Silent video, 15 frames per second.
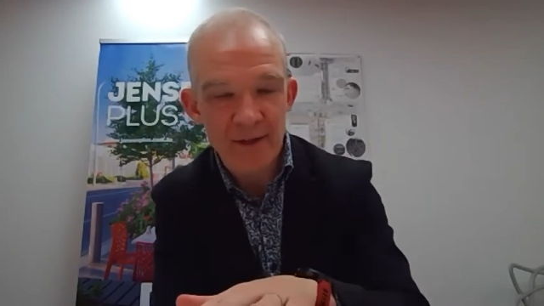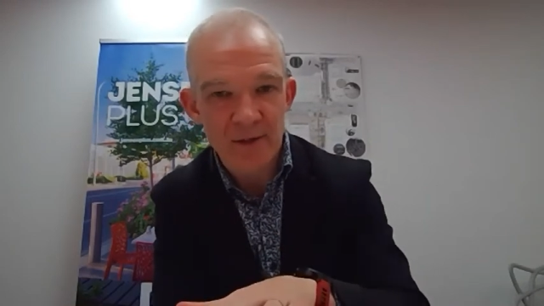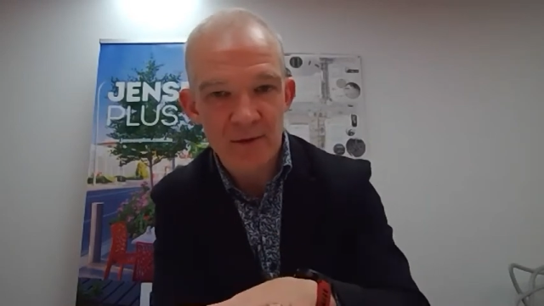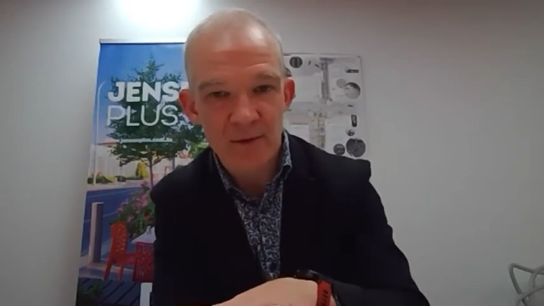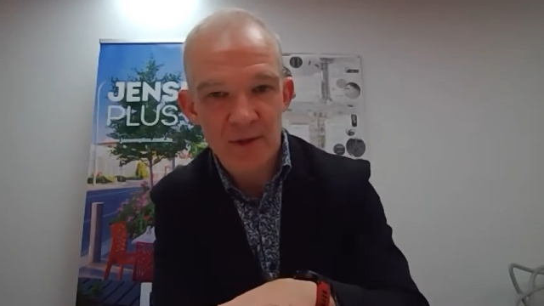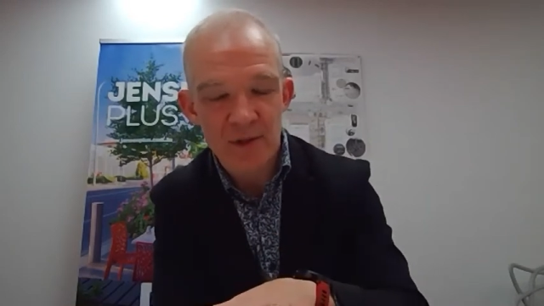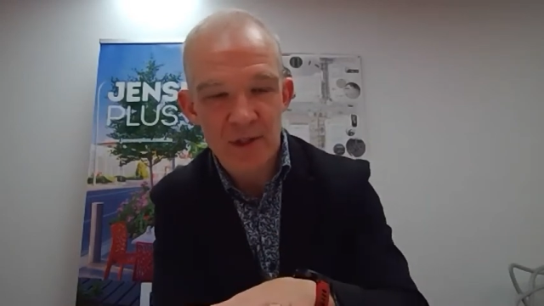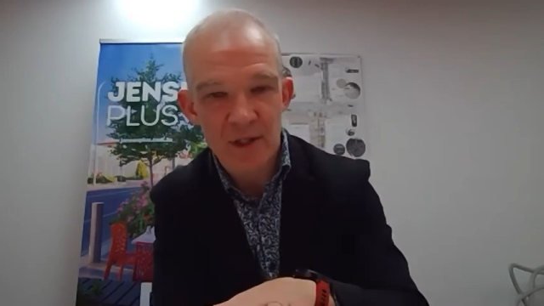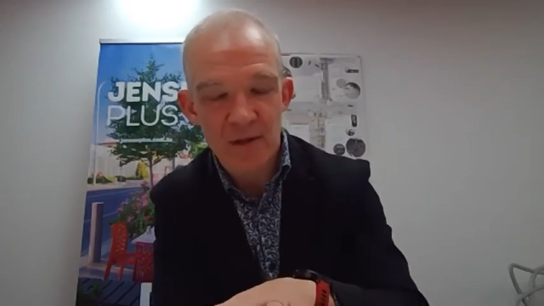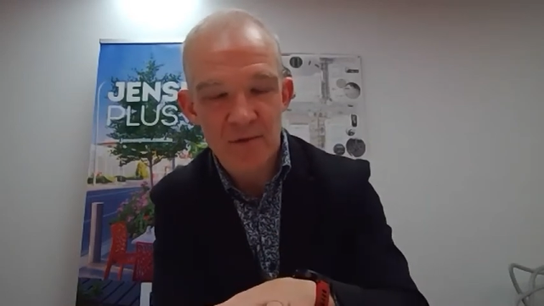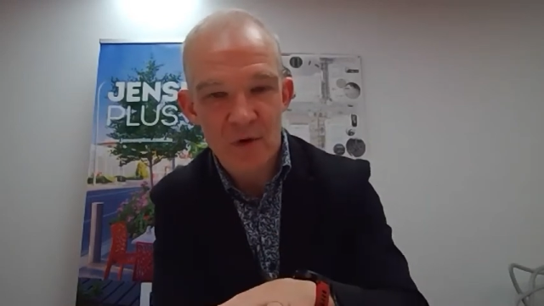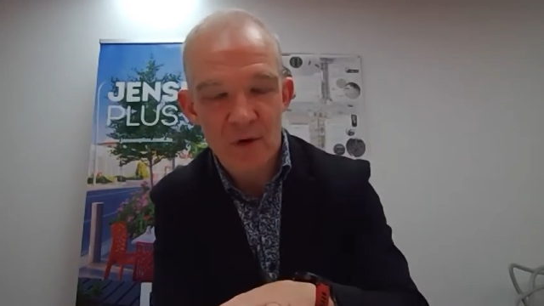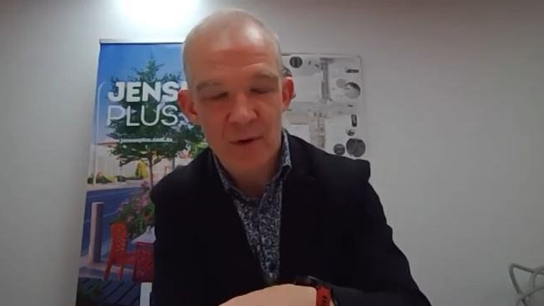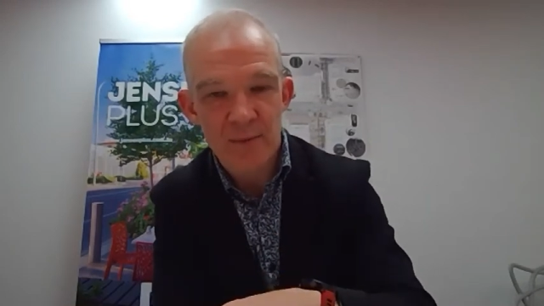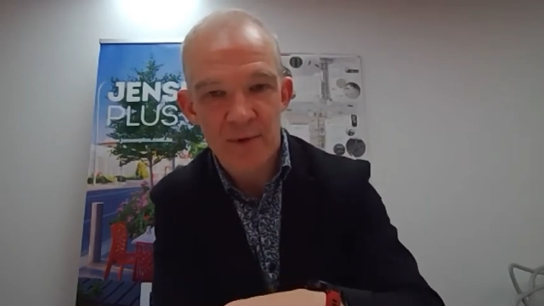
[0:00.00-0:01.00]
to the City of
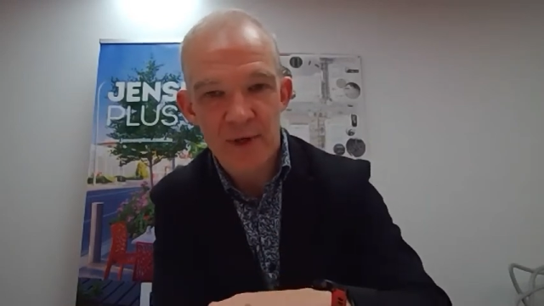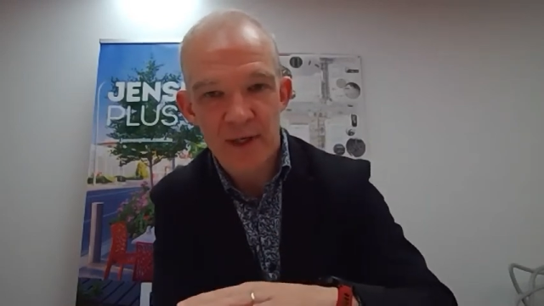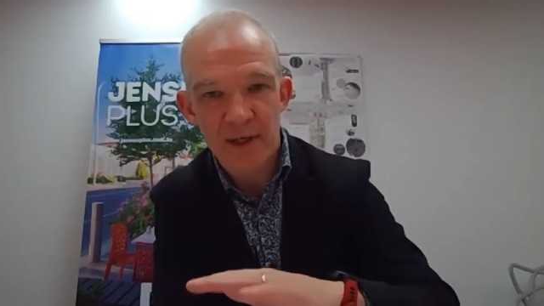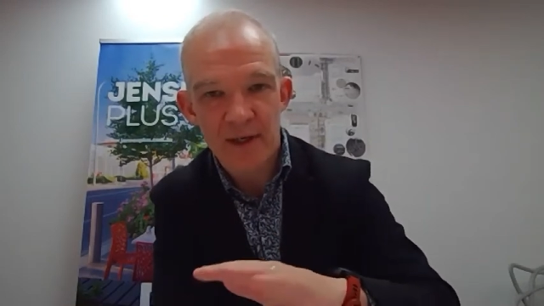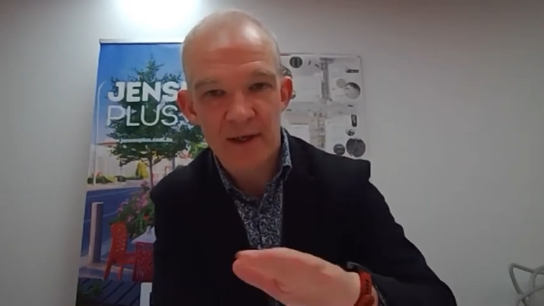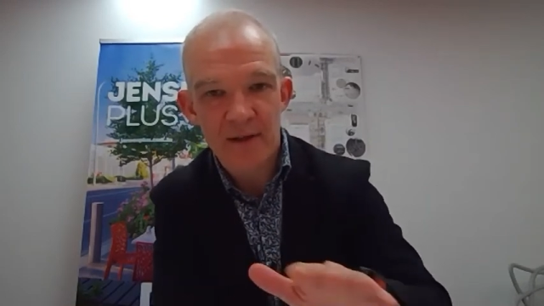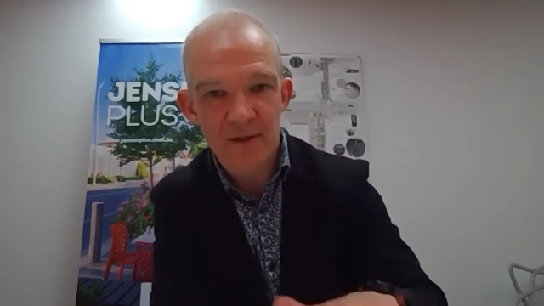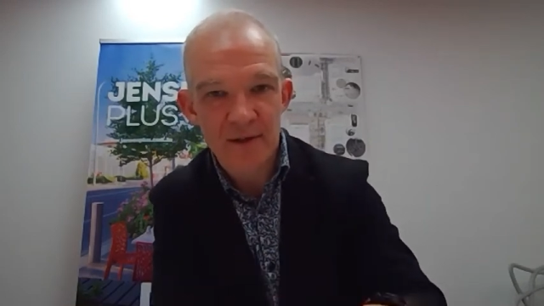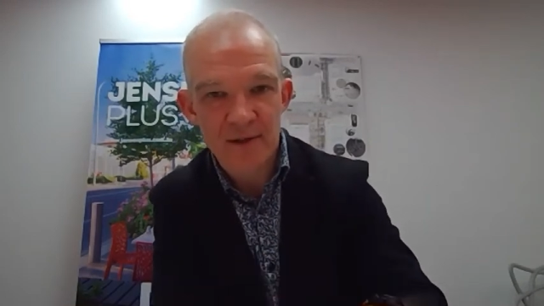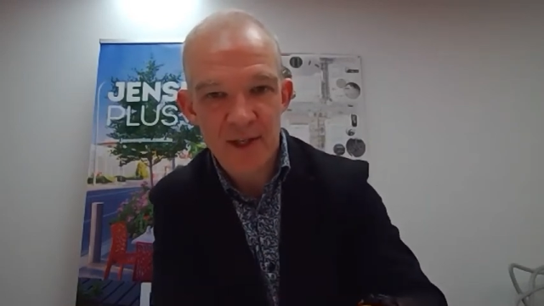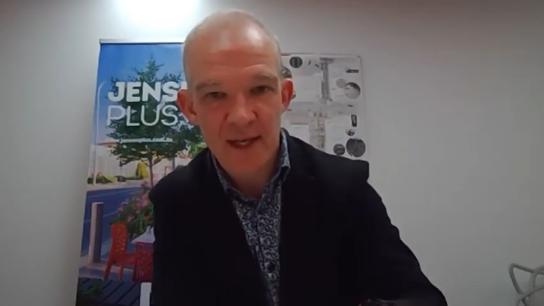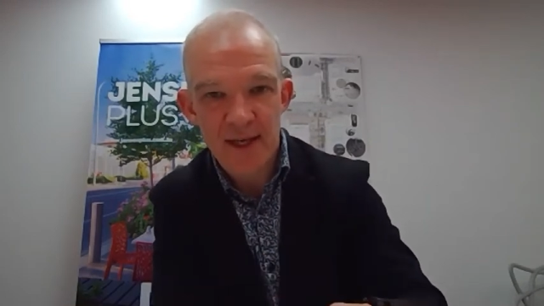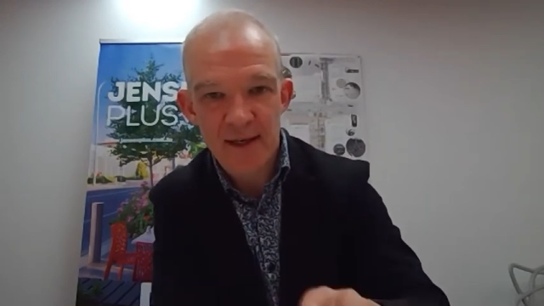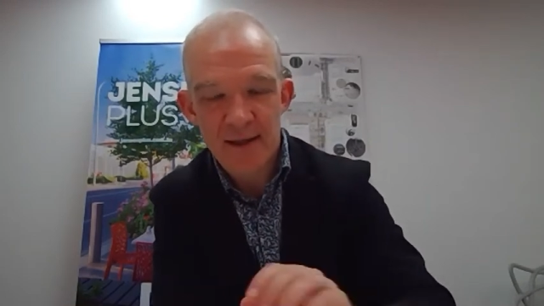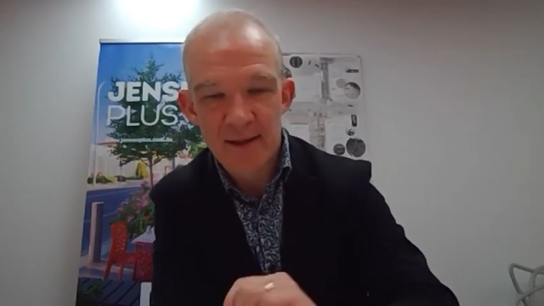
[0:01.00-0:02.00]
Onkaparinga and the
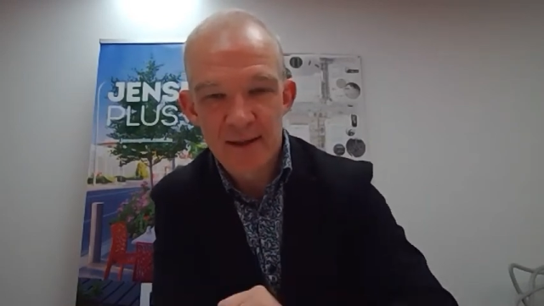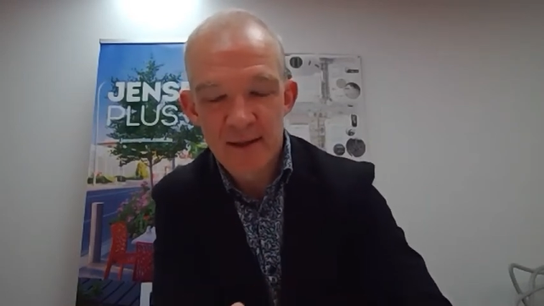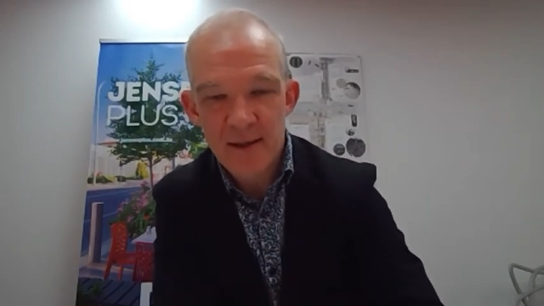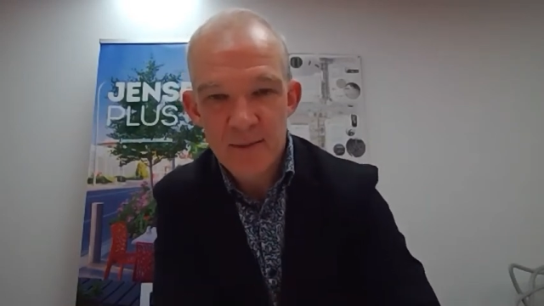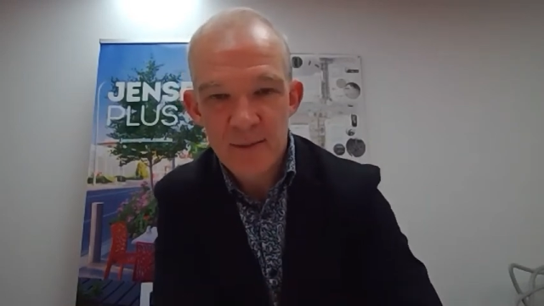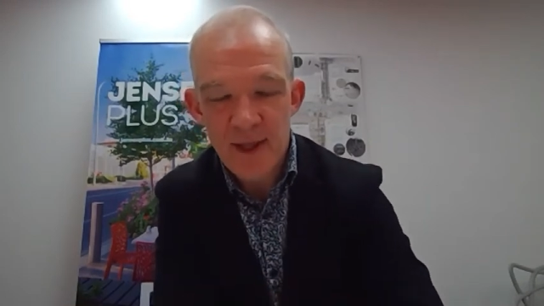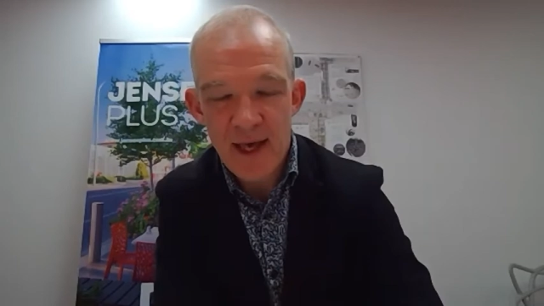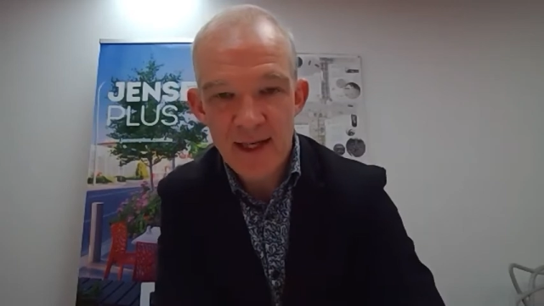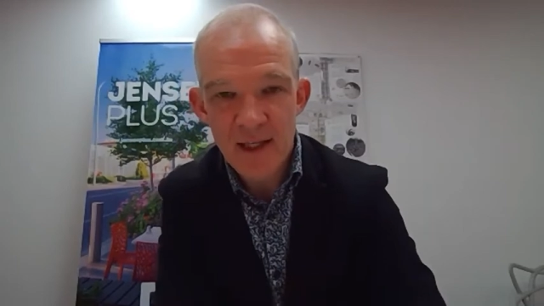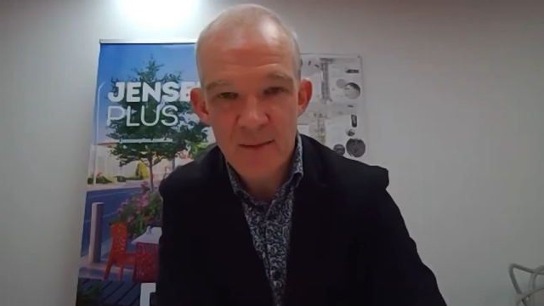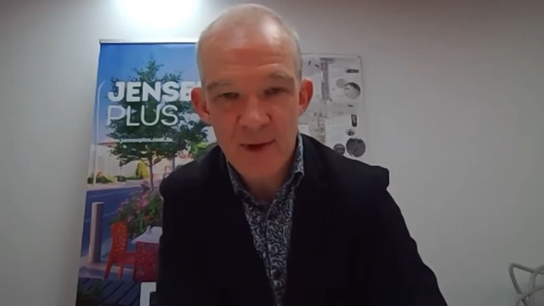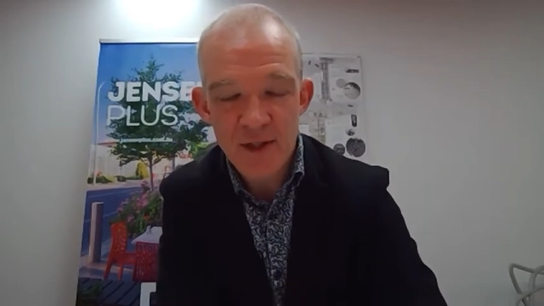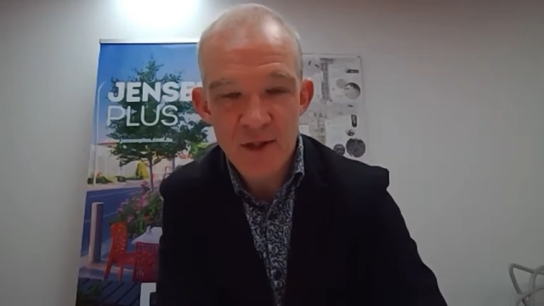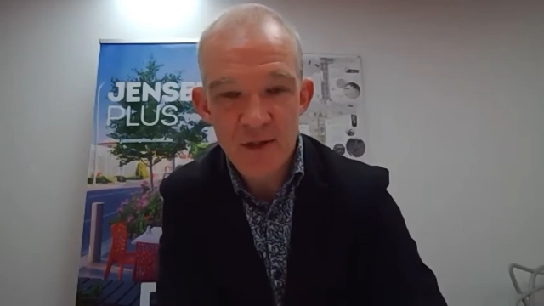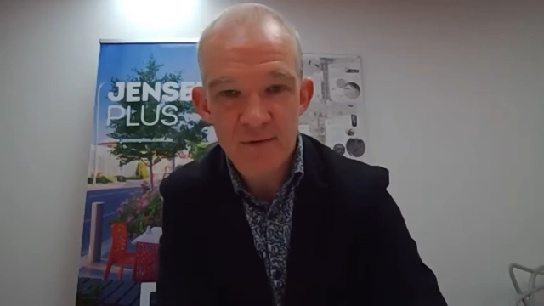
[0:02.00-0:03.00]
State Planning
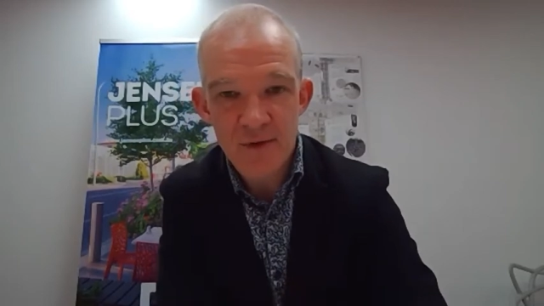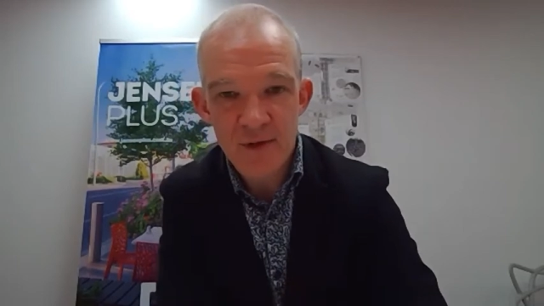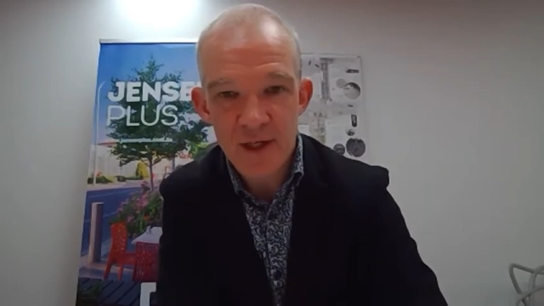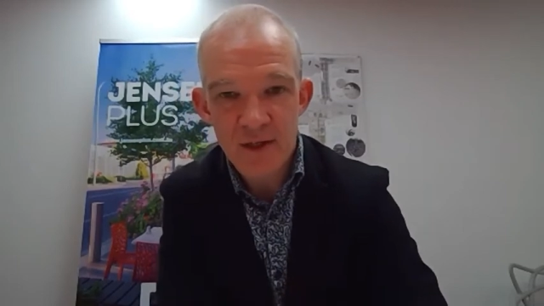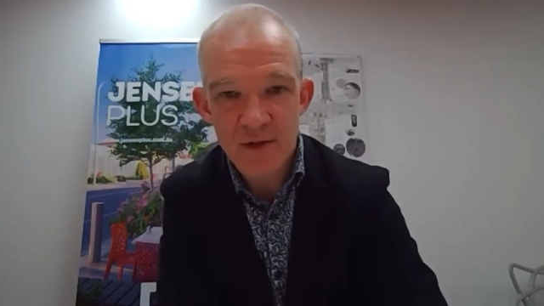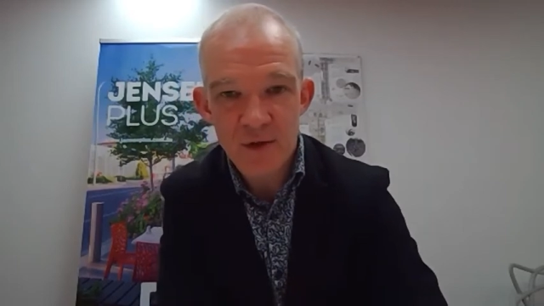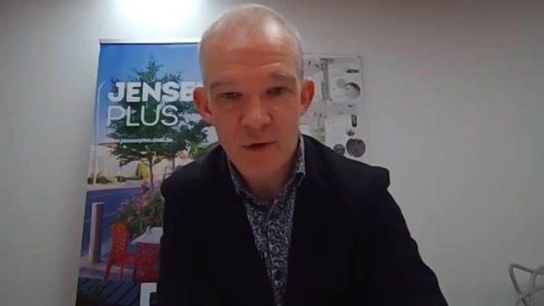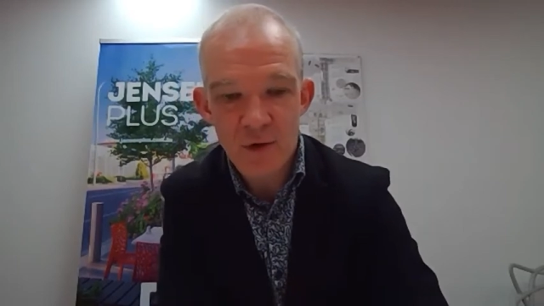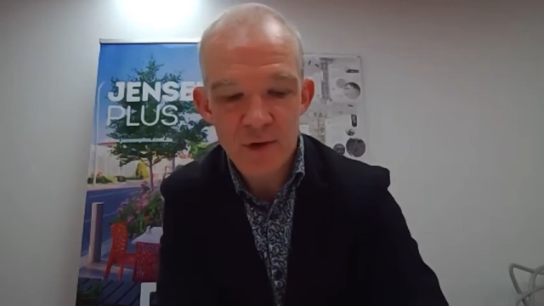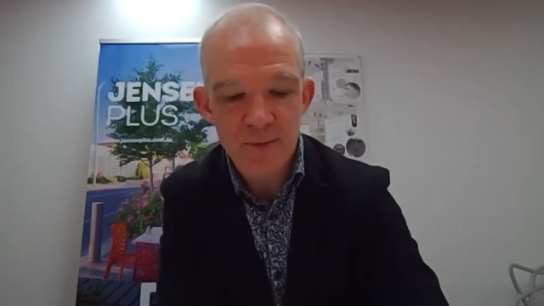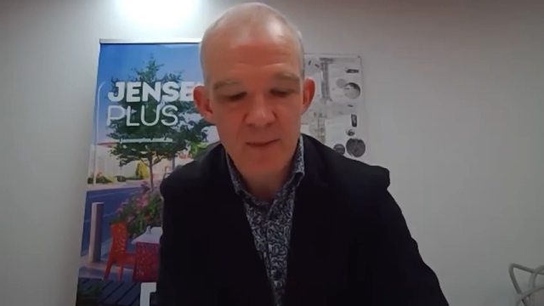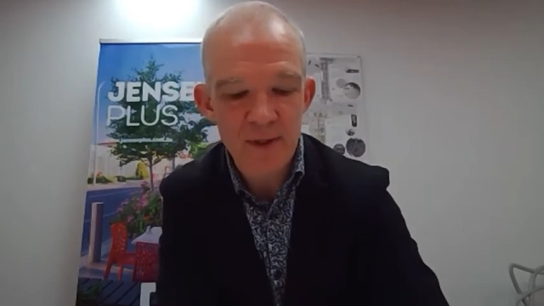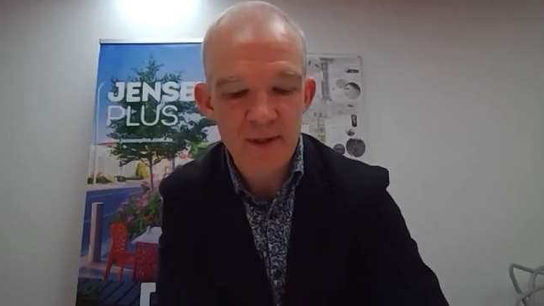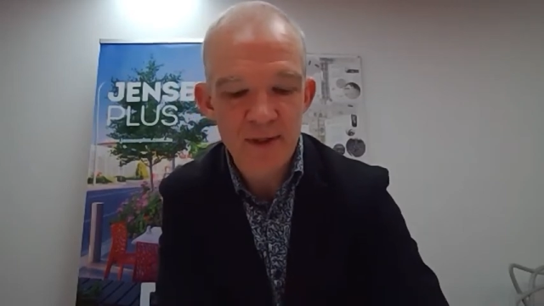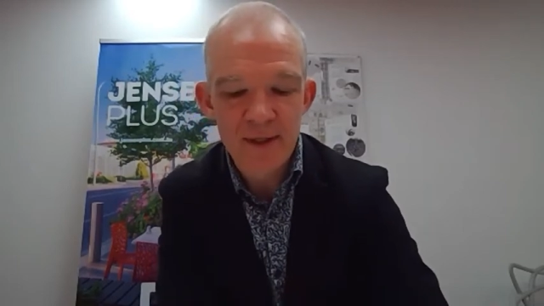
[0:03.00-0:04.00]
Commission for their
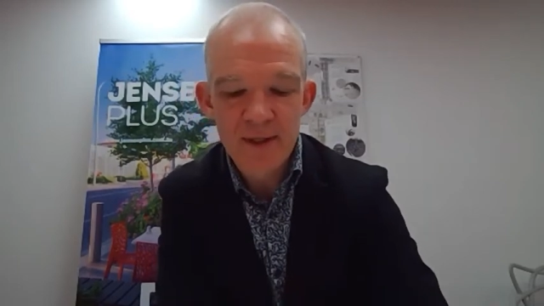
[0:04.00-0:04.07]
endorsement.